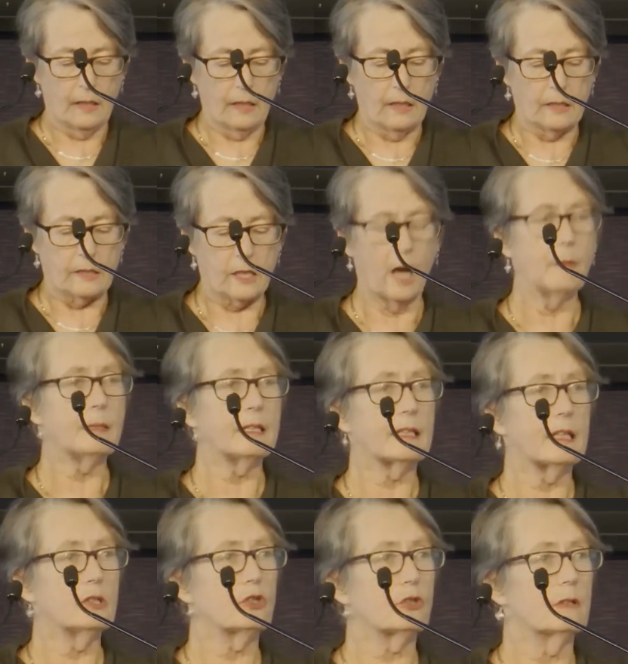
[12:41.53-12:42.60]
Time and
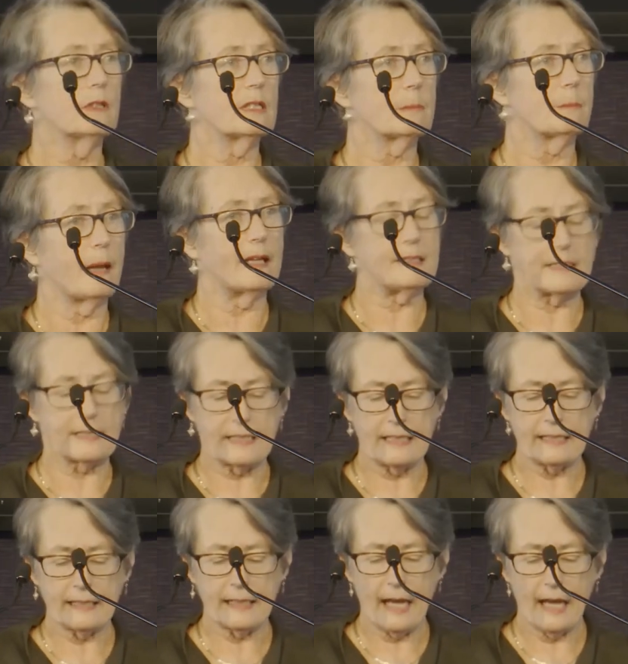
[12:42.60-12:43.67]
again during the debates,
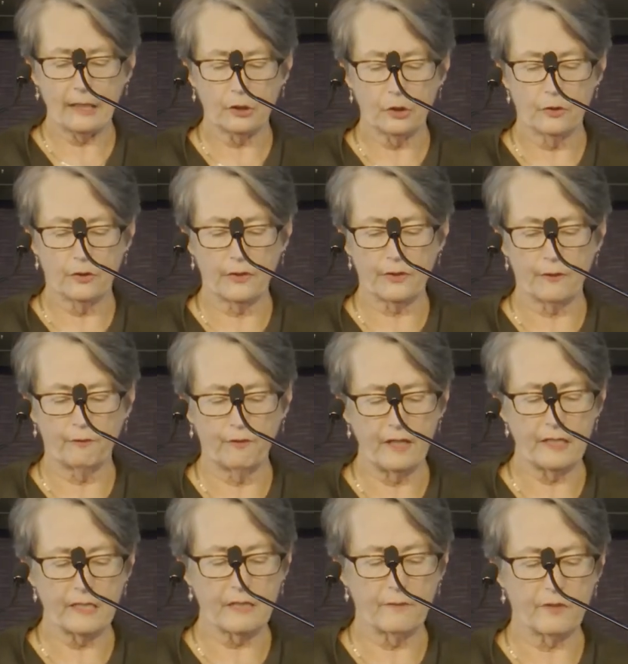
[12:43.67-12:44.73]
Deakin argued that the
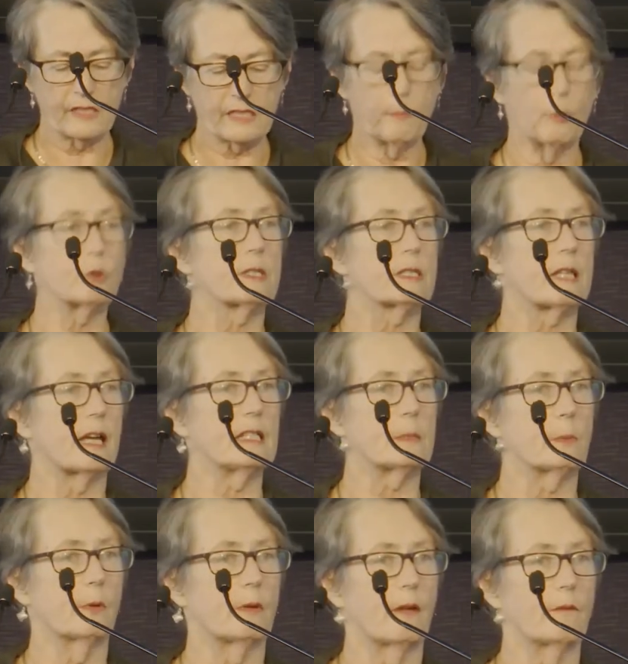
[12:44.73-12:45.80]
fears of the small states
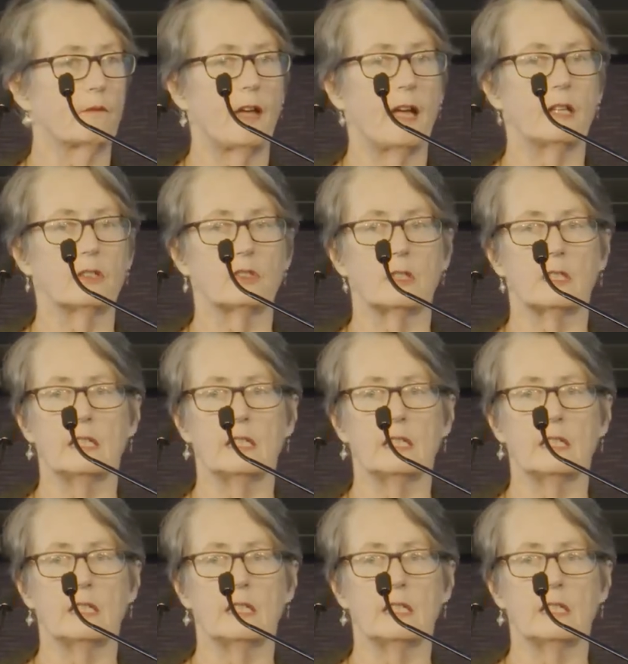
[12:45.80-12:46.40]
were unfounded.